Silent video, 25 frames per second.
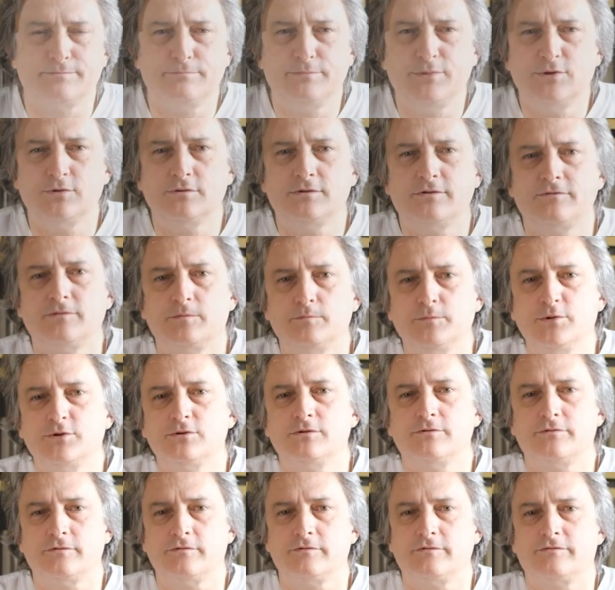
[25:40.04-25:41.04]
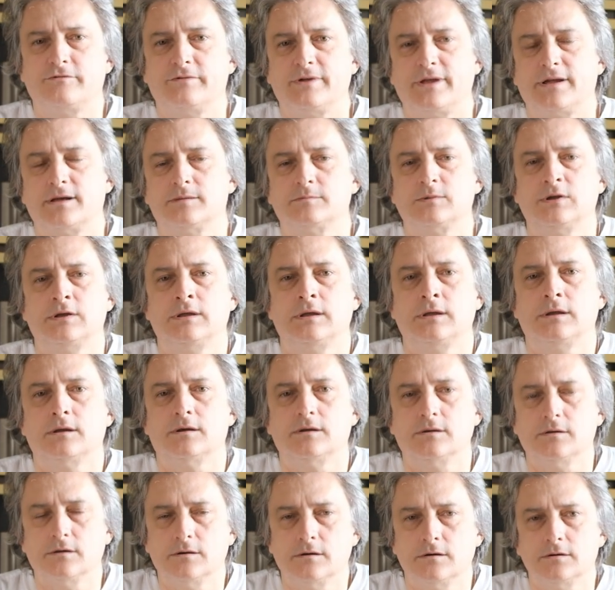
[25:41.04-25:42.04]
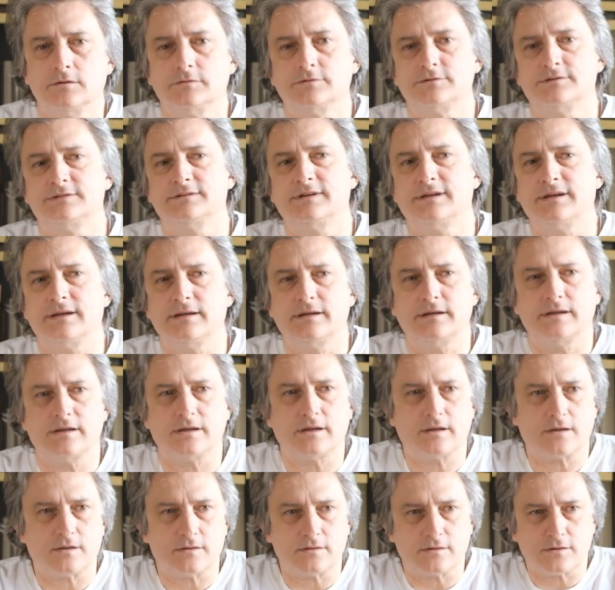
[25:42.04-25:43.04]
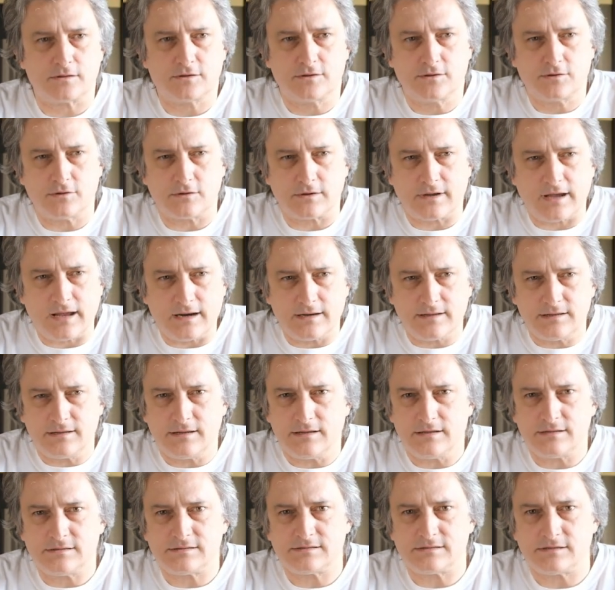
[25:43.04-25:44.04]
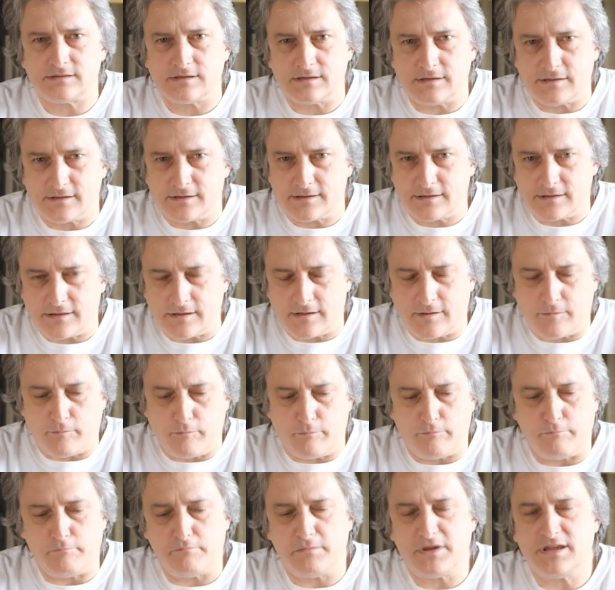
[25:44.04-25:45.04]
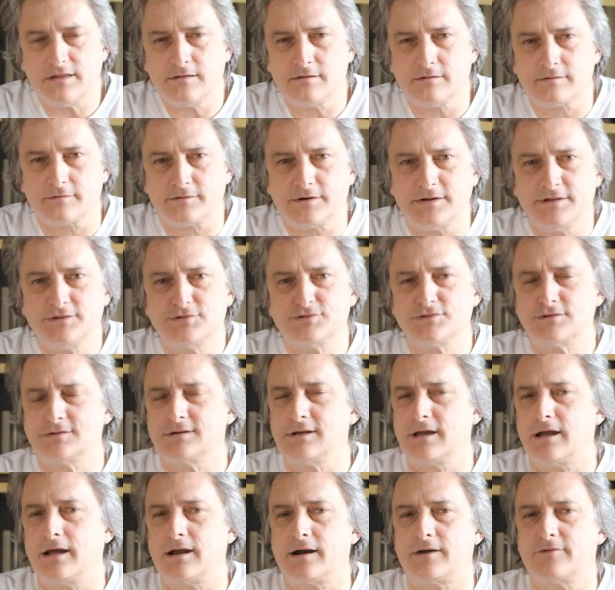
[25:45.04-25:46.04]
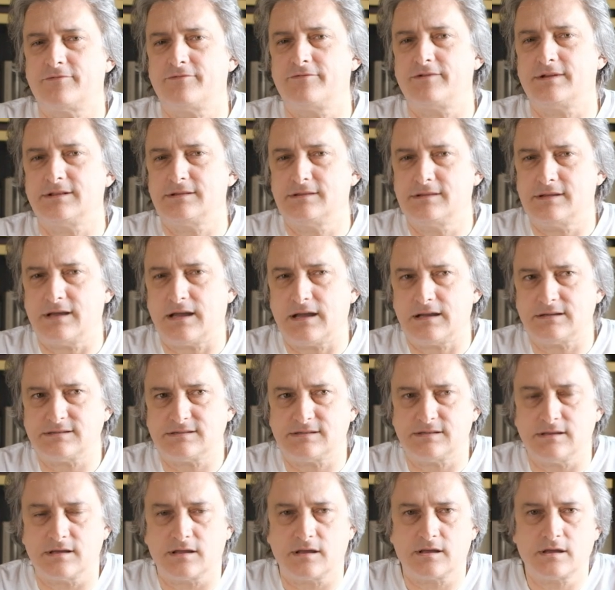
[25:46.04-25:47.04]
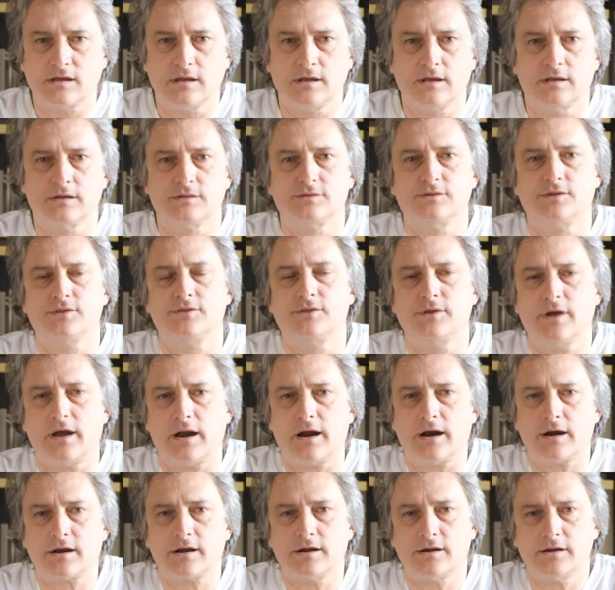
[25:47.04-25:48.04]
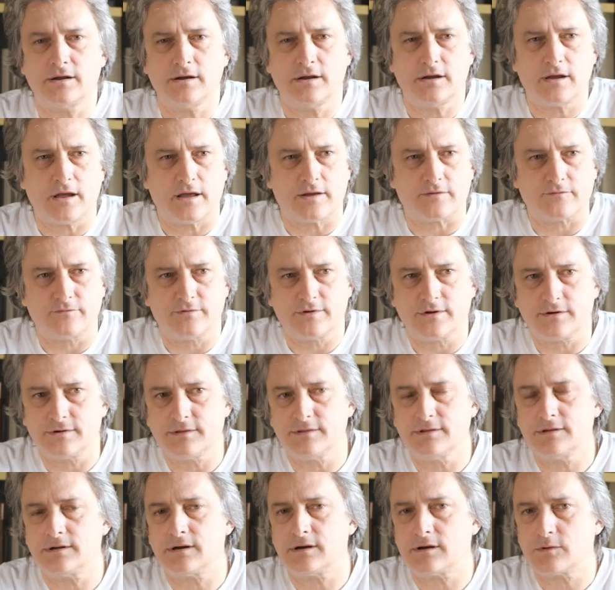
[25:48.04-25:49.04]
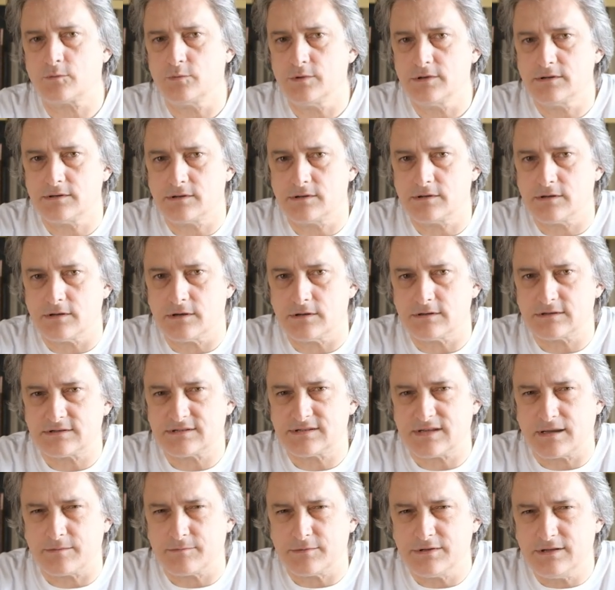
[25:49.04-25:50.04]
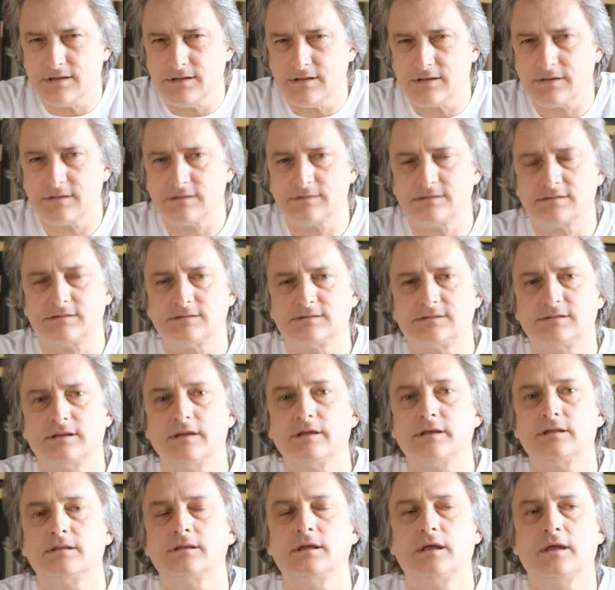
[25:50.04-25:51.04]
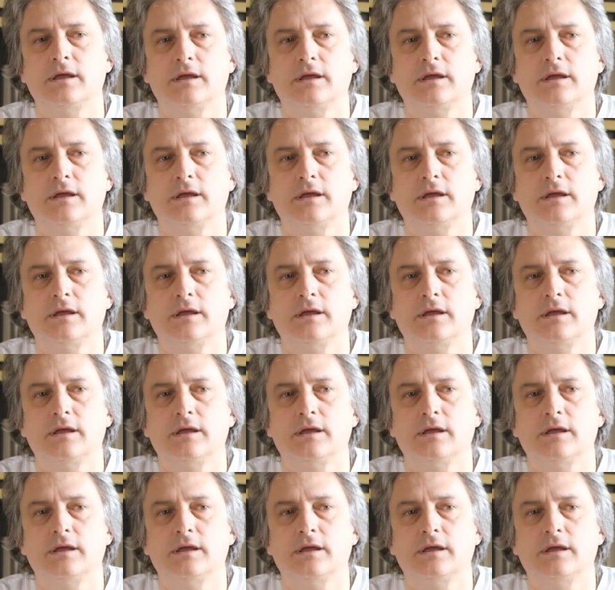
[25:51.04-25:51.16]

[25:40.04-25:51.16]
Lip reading: a beautiful, beautiful film. The tonalities in the middle region are fantastic. The dark are very dark with some details still,